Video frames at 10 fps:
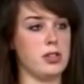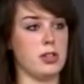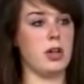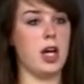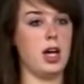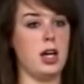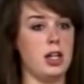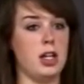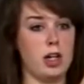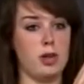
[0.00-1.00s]
So you
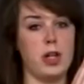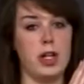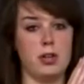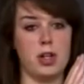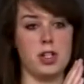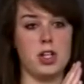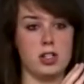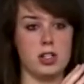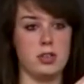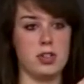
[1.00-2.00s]
had an upright
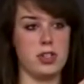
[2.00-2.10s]
orientation of the